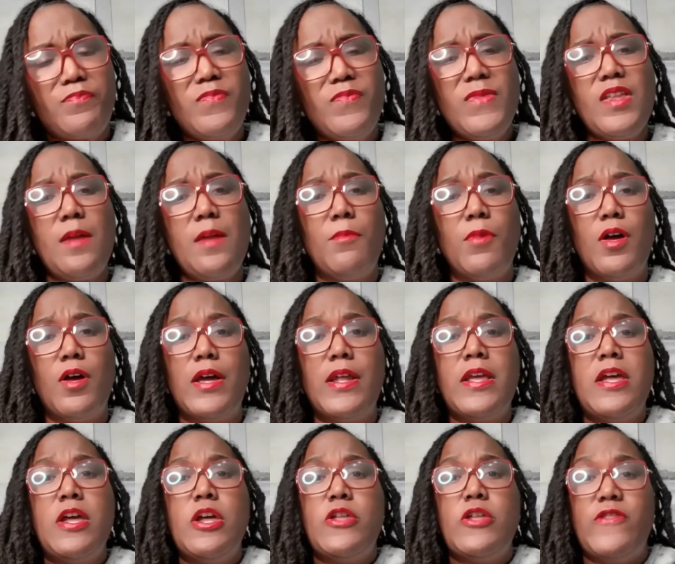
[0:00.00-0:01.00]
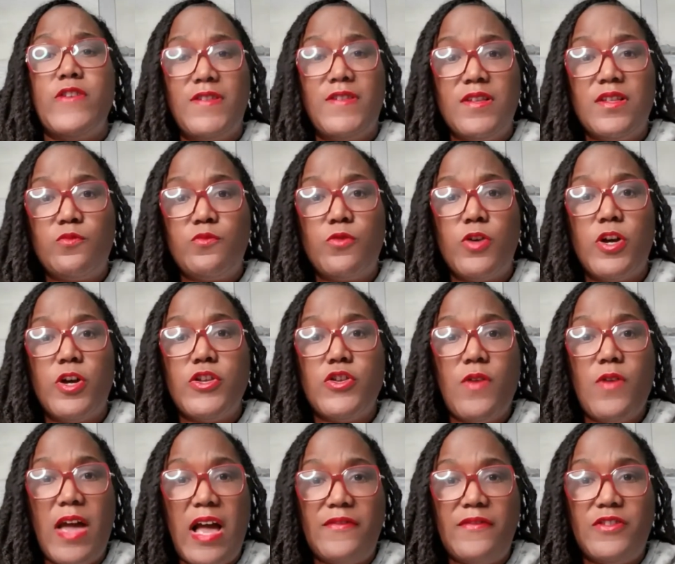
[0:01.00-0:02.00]
But this is what you
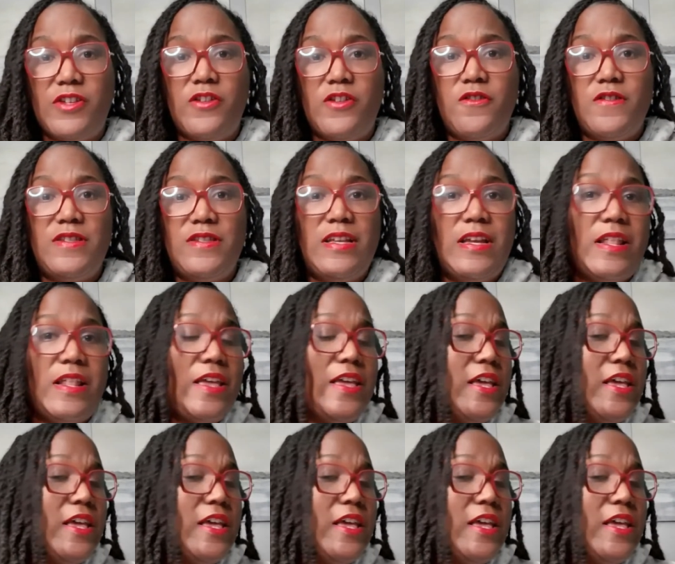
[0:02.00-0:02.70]
have to understand.